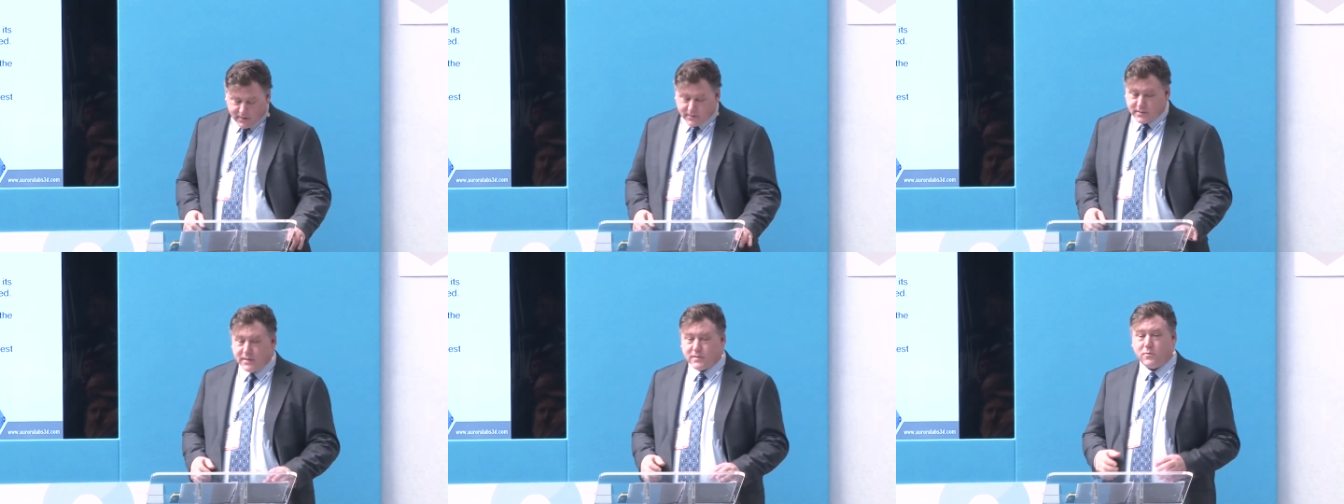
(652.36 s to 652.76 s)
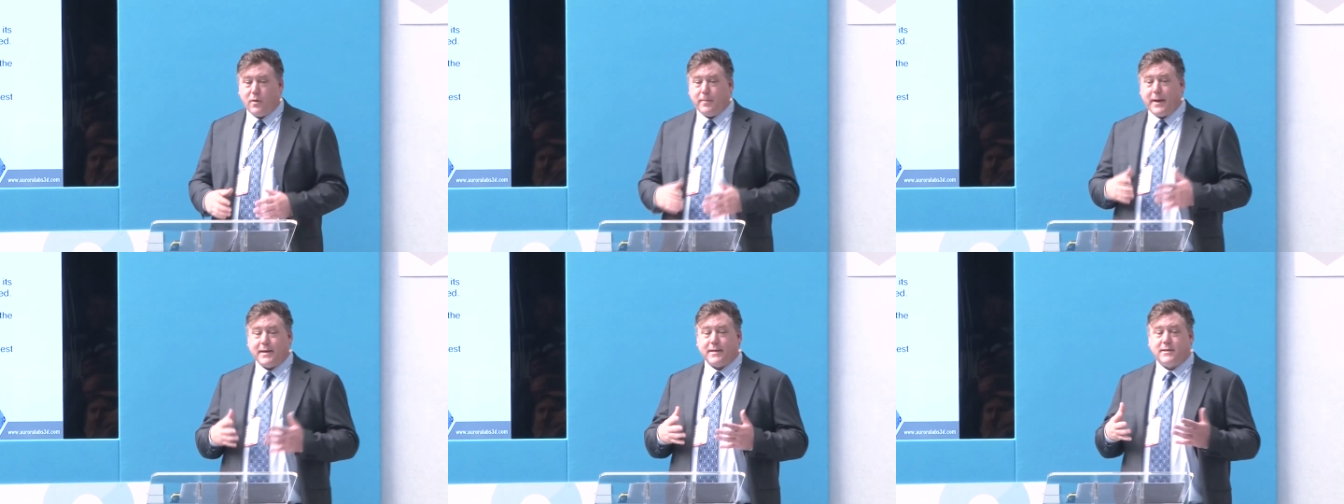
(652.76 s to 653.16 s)
So this is what
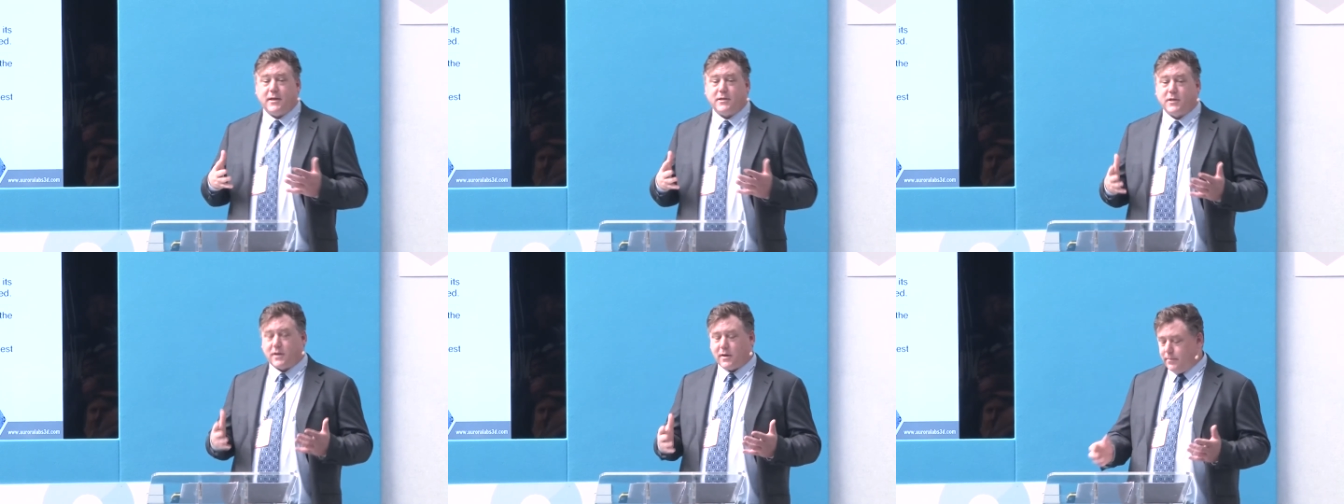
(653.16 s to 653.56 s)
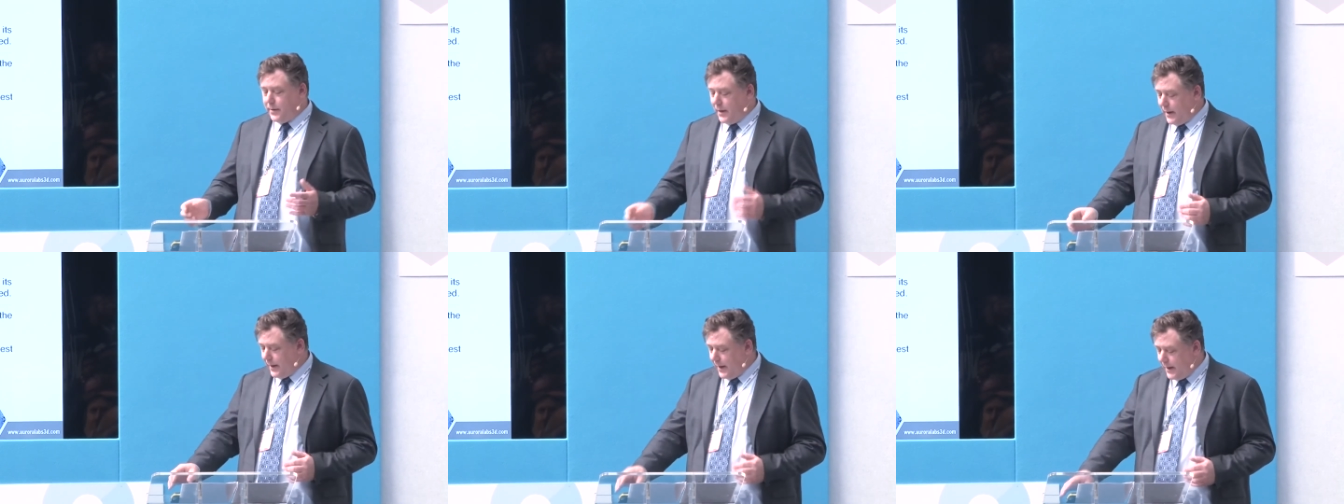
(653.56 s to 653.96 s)
makes such a
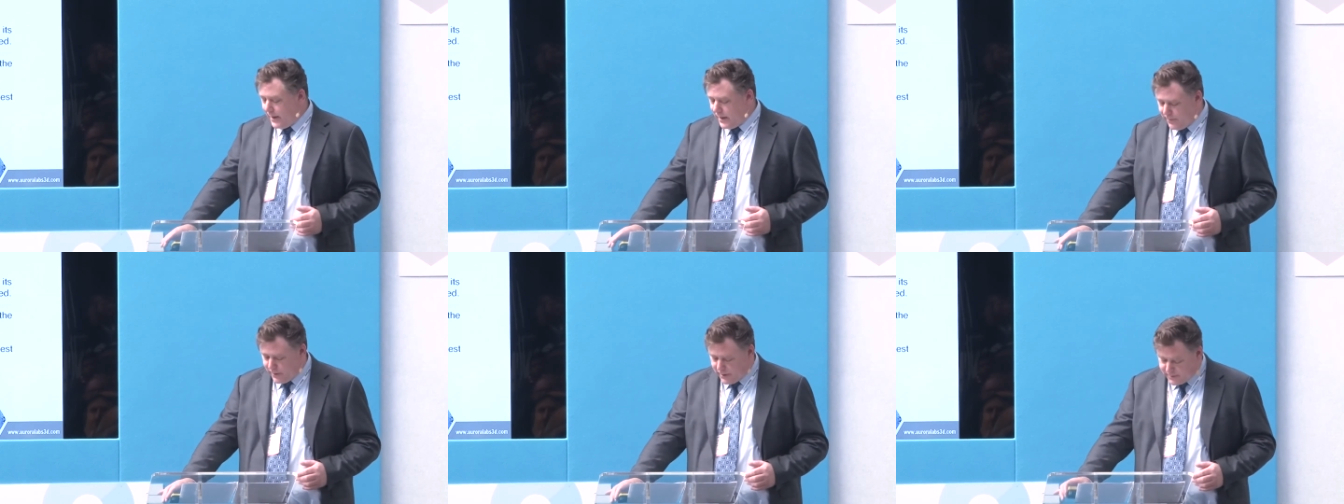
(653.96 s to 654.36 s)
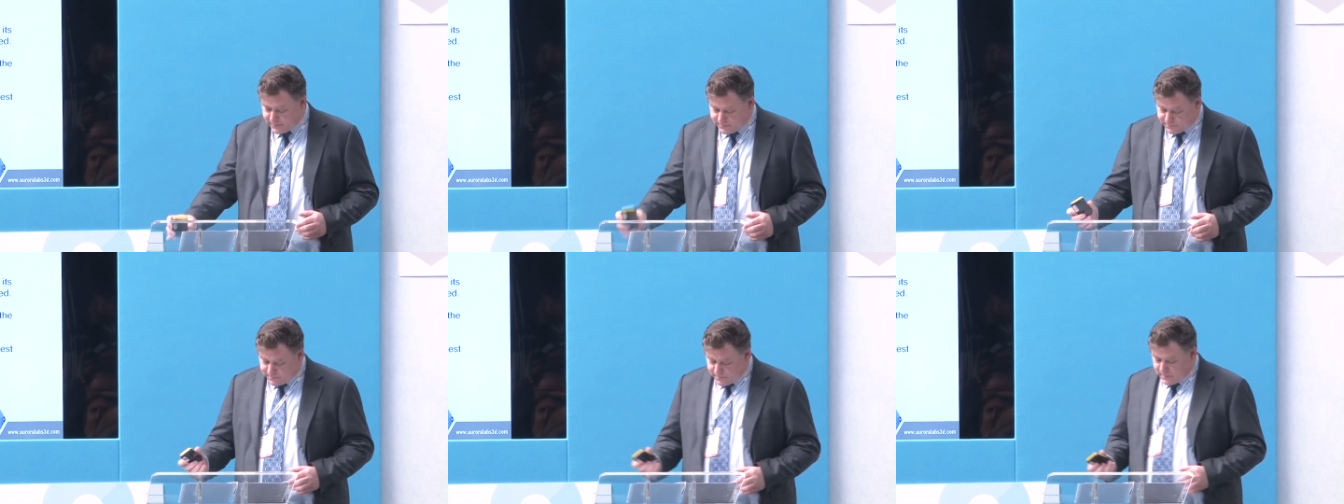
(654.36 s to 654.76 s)
compelling argument
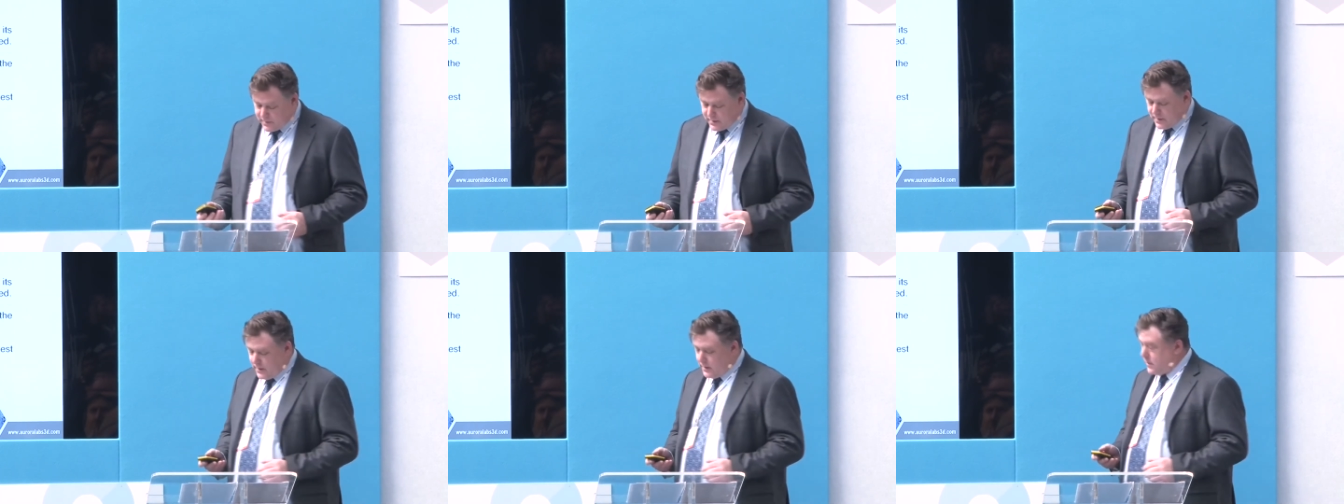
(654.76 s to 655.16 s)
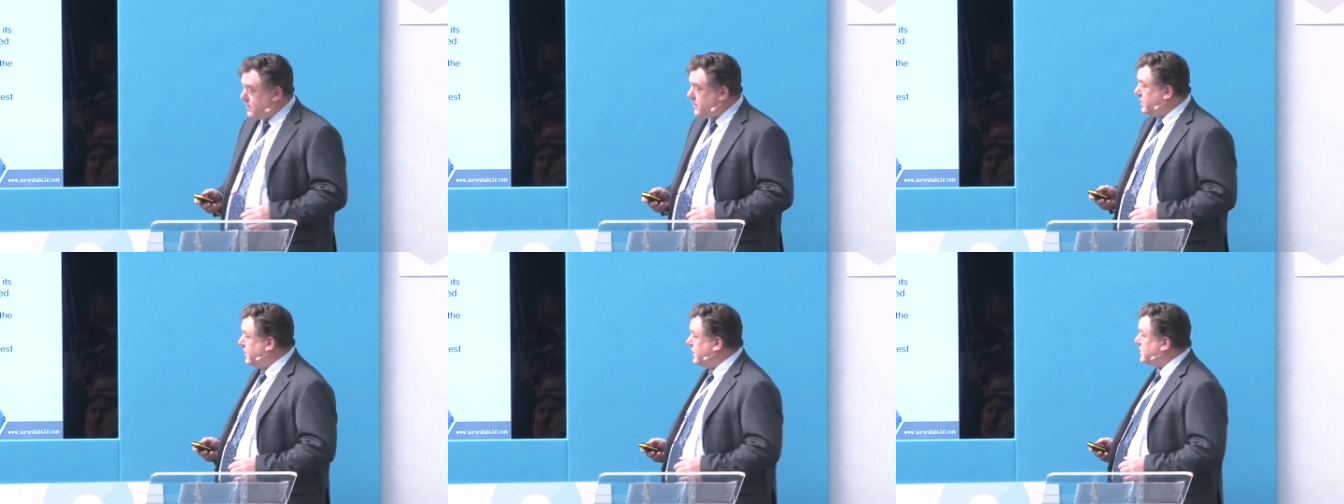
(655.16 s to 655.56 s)

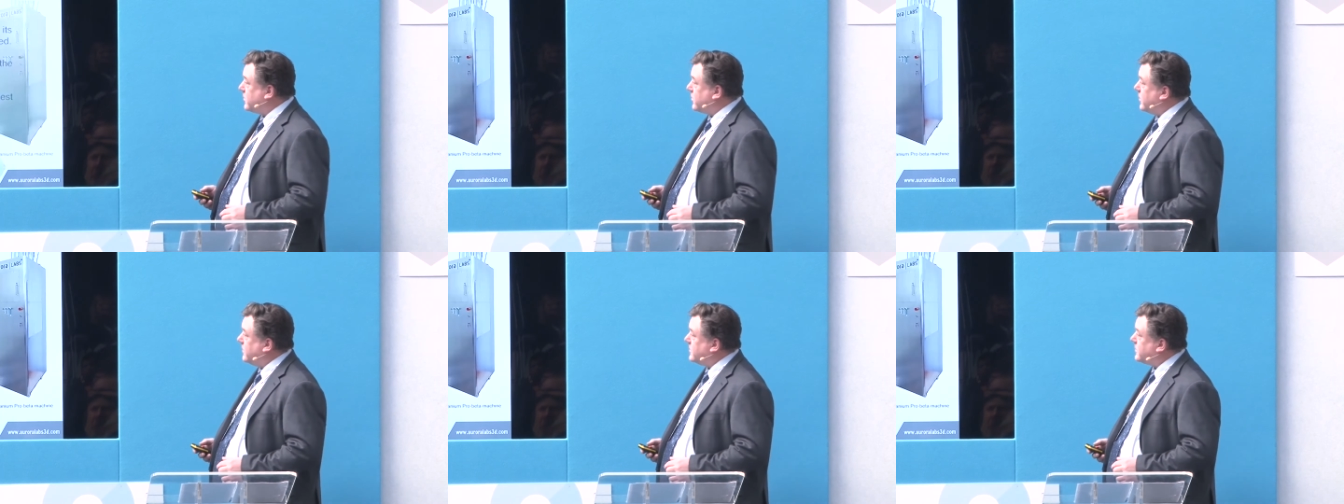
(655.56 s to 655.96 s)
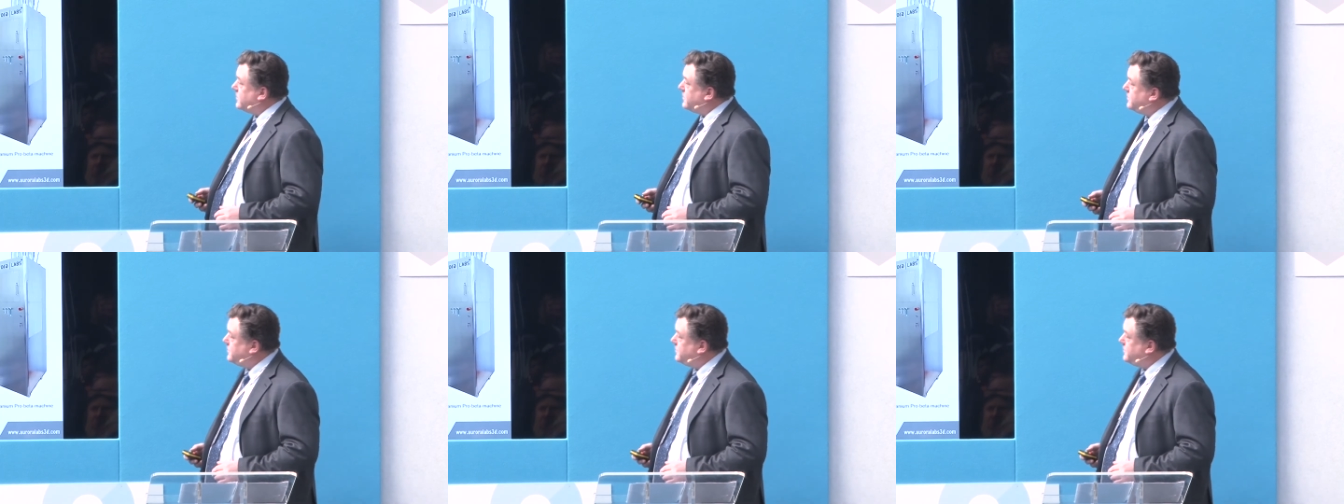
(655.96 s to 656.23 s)
to these groups.